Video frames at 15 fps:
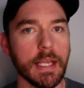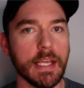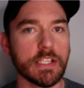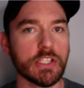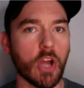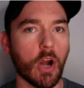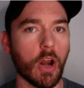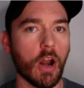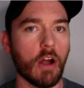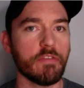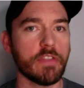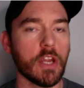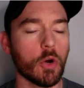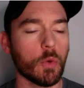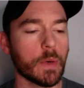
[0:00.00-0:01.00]
He started off
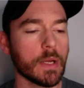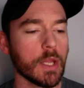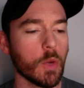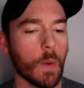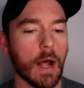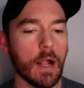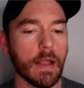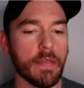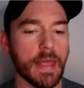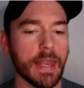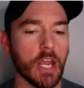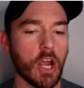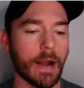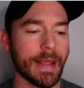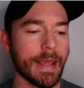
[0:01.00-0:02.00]
the year really well, and then
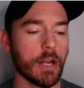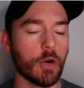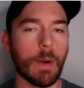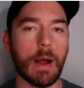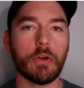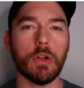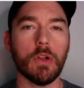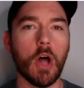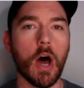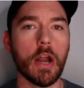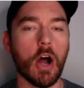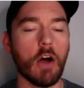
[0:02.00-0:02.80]
he got hit around a lot.